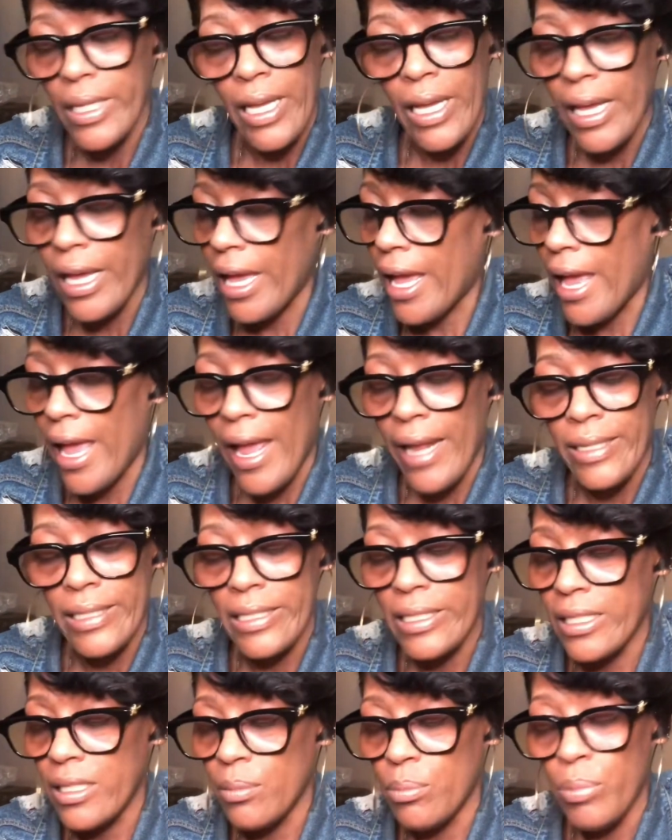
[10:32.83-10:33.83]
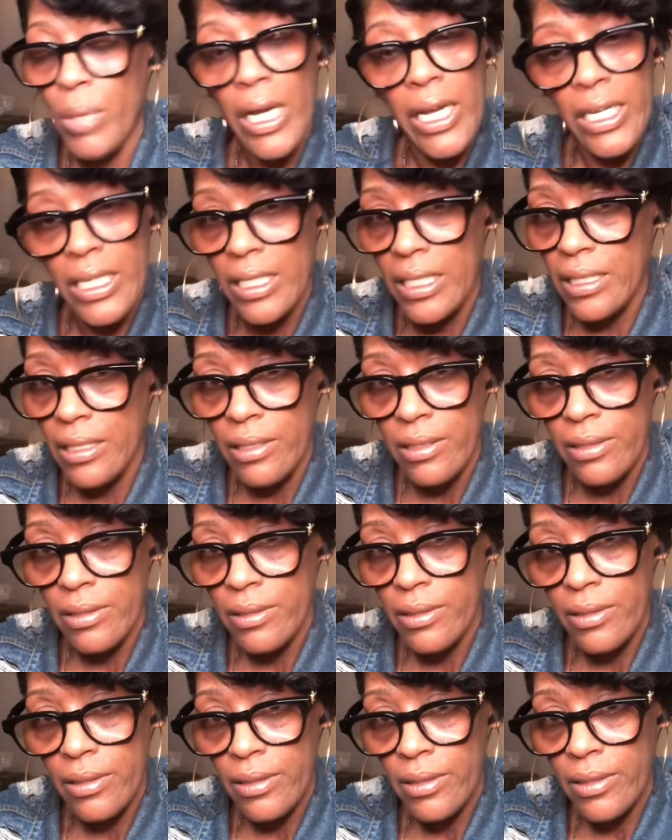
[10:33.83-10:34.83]
I had to get a buggy
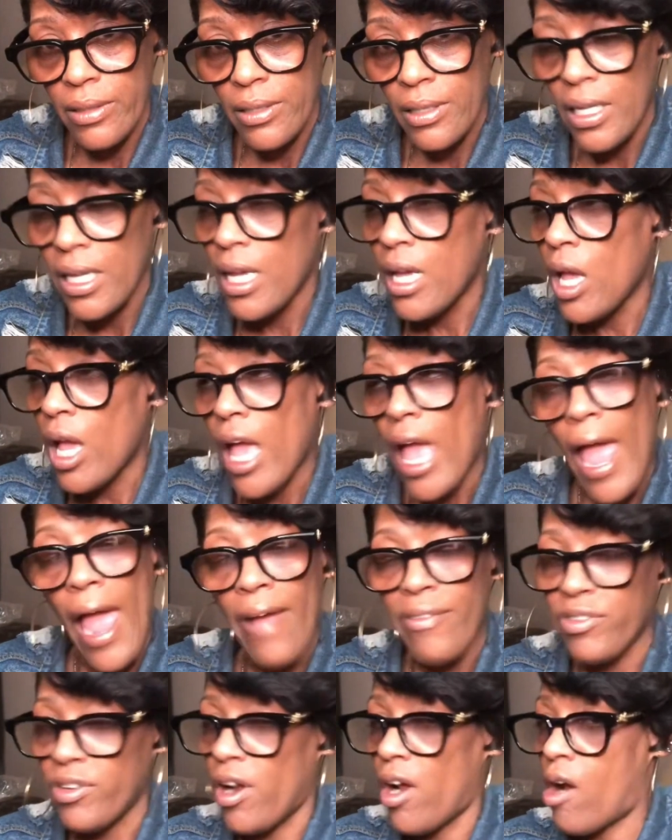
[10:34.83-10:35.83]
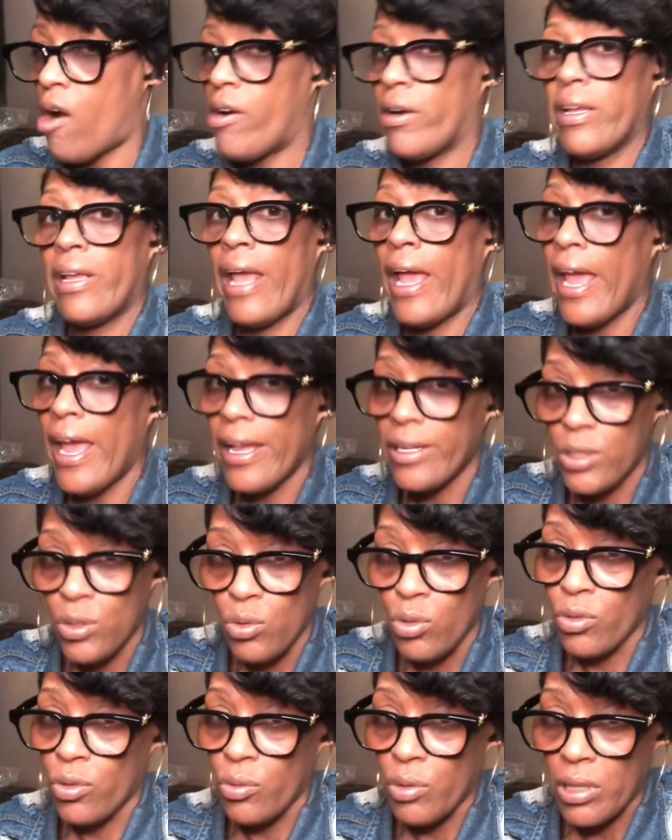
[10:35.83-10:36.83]
after I already had 2
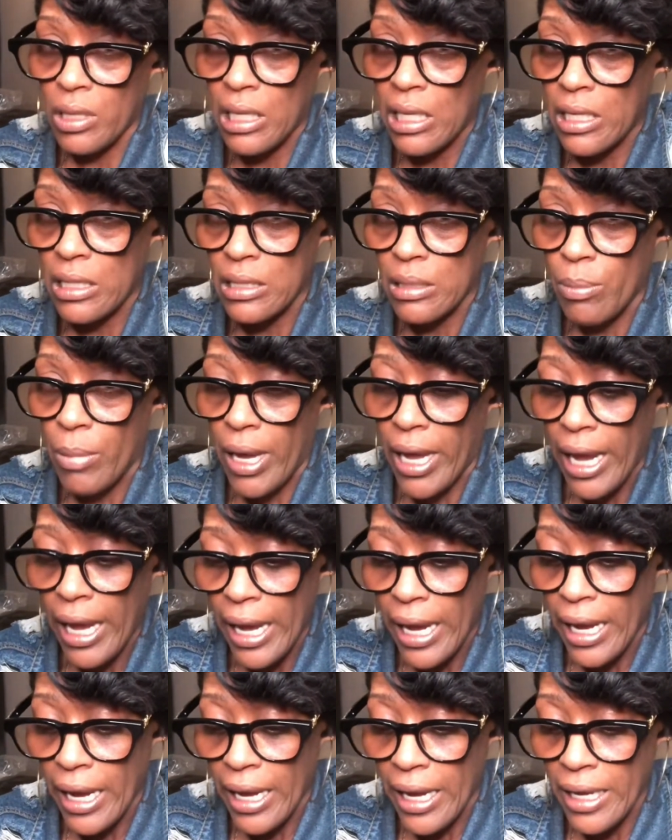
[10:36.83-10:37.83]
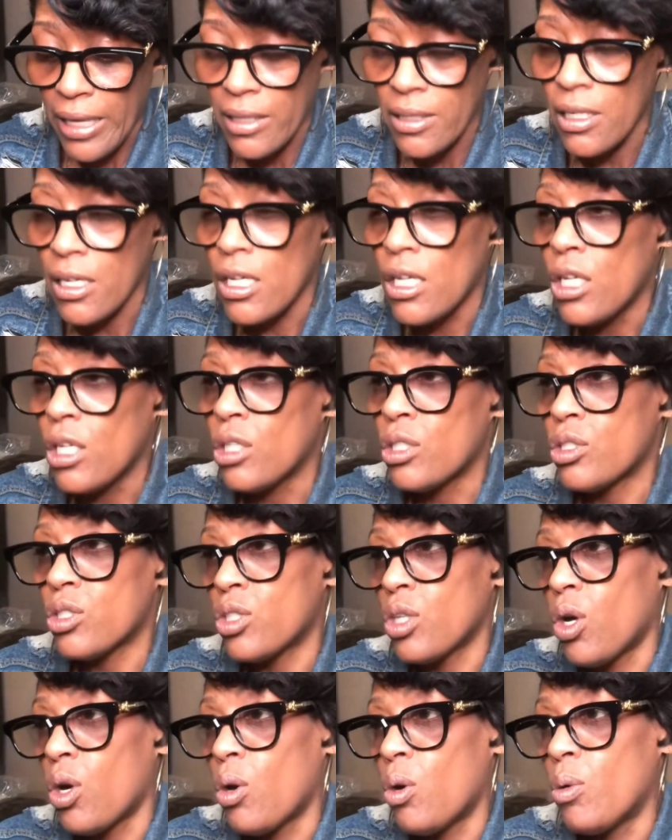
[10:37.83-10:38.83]
or 3 things in my hand.
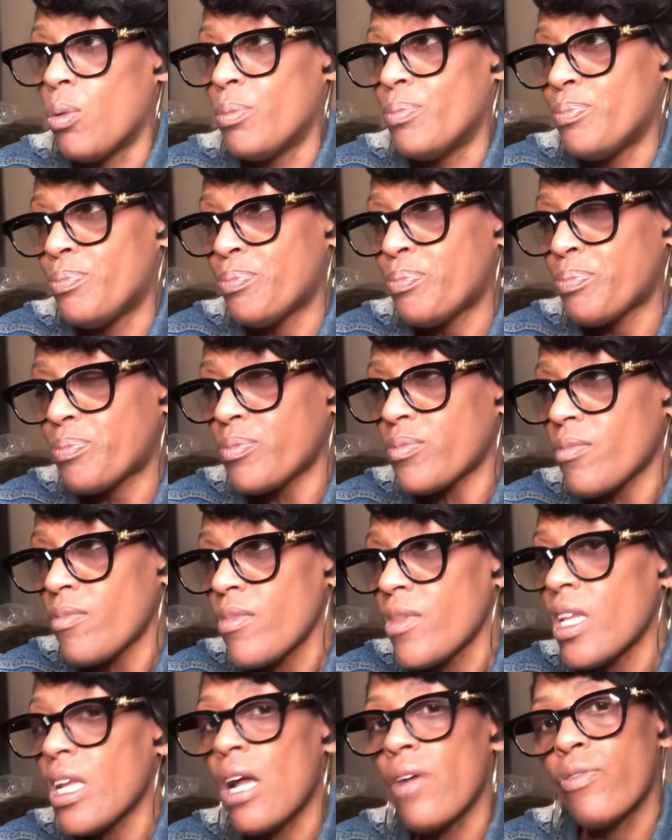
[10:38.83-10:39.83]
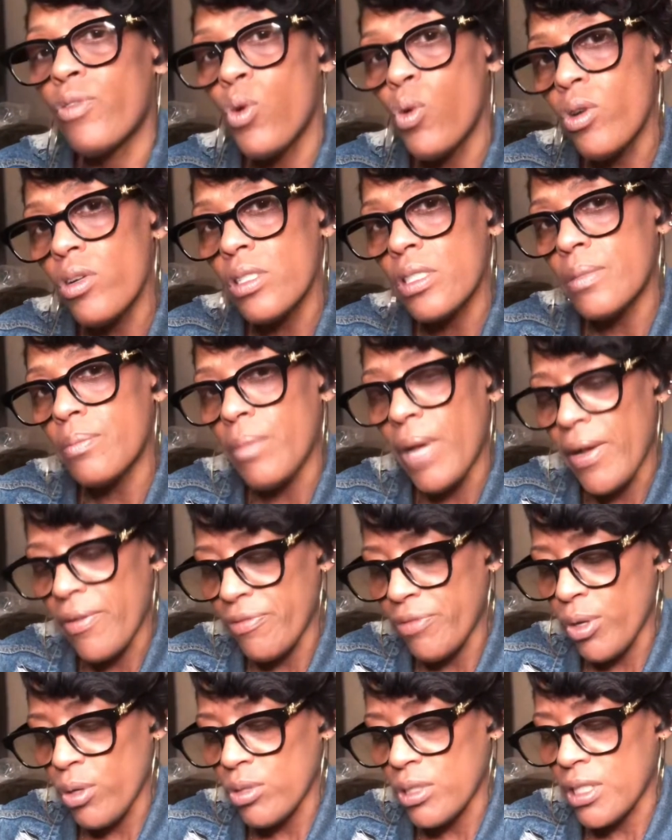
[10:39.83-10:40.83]
So, of course, my
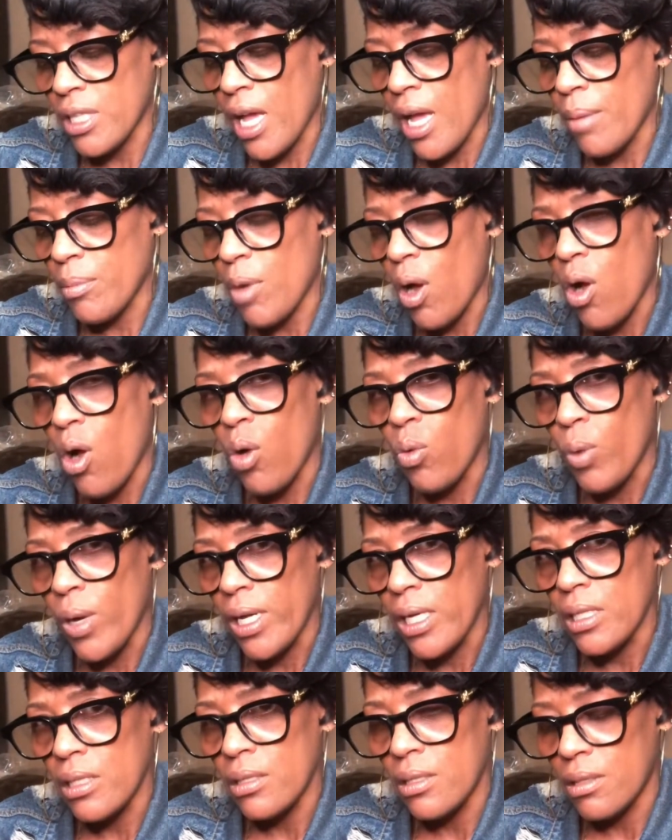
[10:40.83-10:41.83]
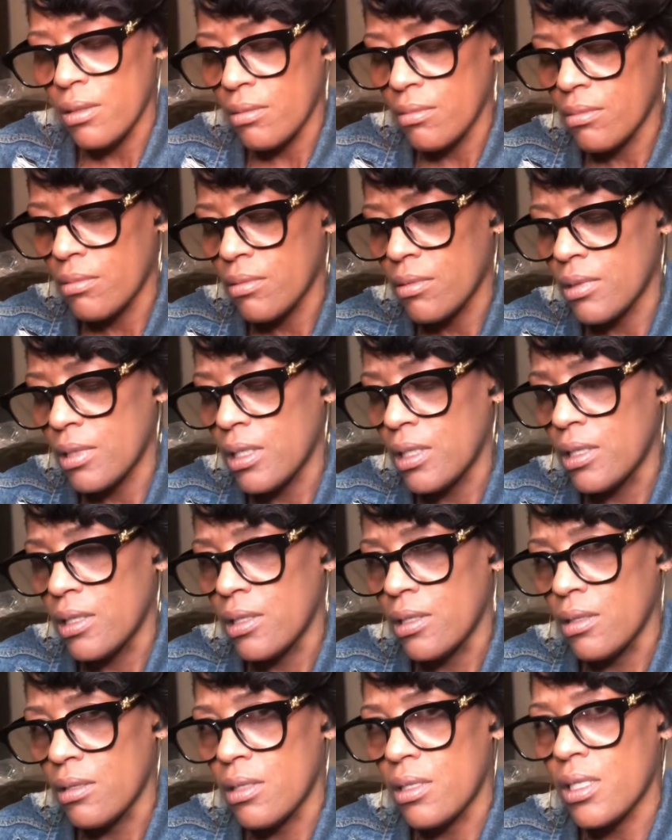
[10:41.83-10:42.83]
first stop always
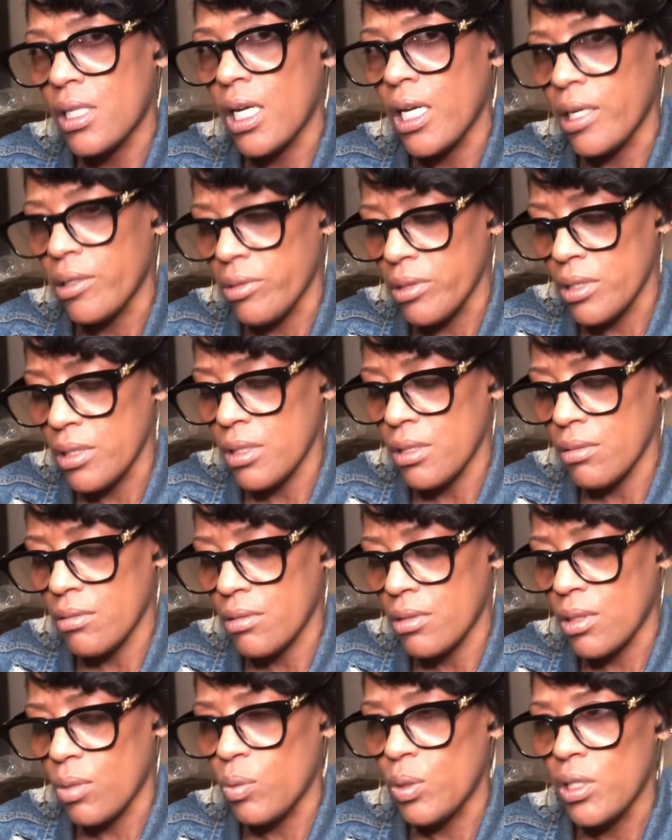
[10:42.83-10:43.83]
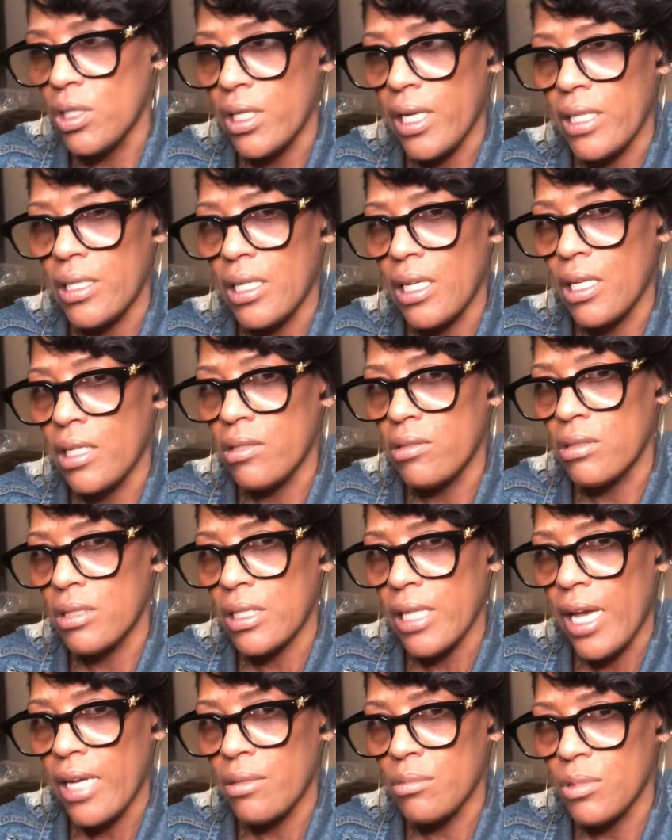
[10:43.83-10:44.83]
is clearance. So we look at the clearance
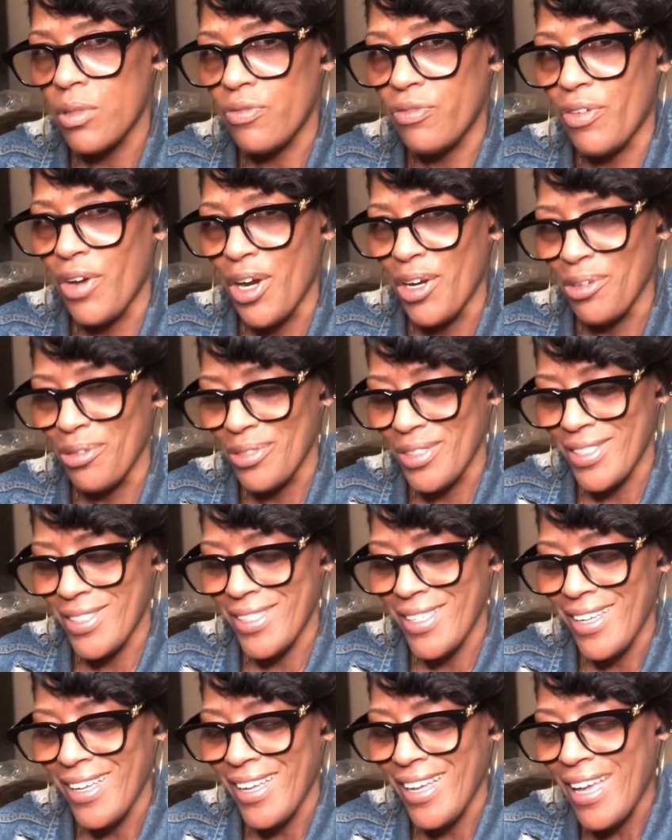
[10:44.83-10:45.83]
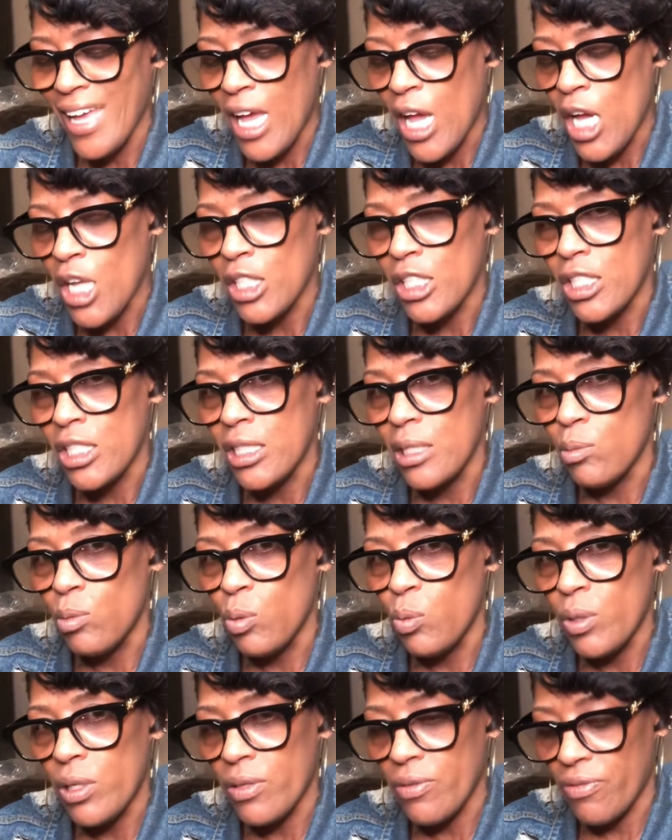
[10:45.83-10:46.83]
items first to see what
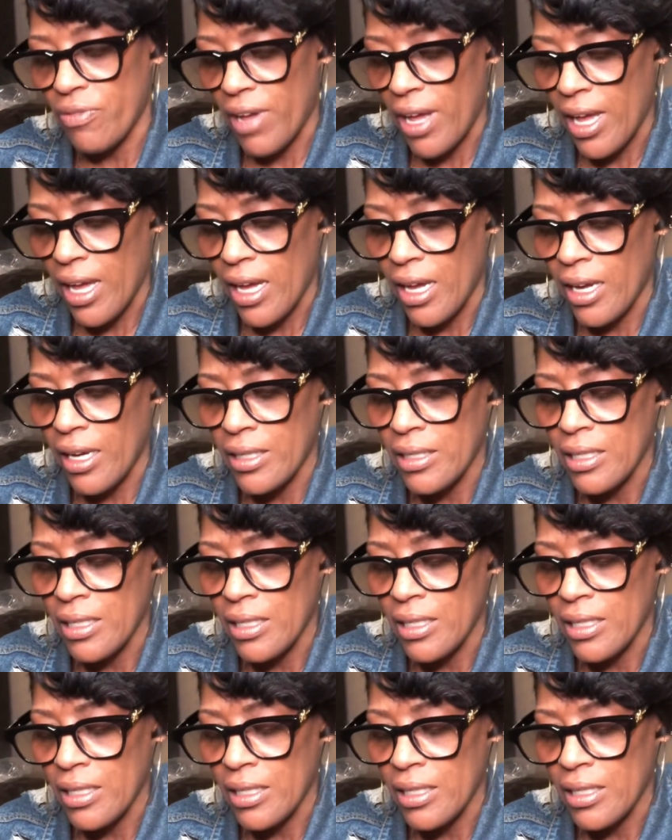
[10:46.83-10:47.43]
we could find.